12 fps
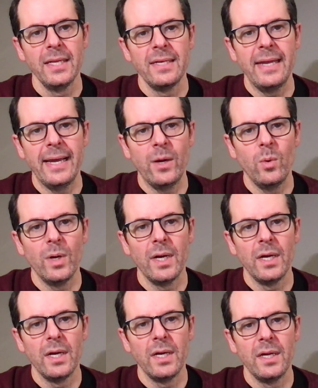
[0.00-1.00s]
Now,
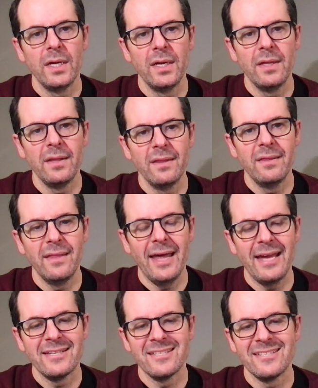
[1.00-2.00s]

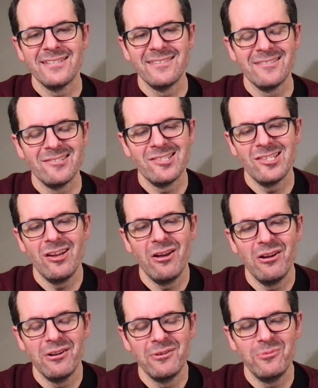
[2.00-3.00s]
that
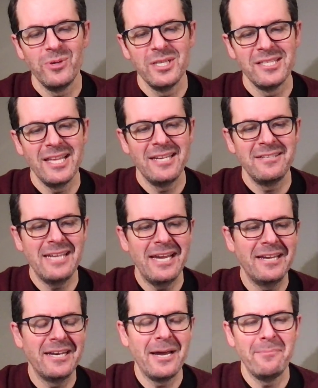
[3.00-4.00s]
song was then
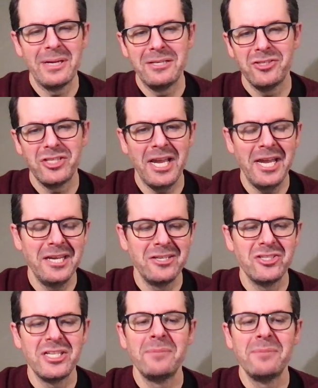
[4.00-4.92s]
taken up and changed,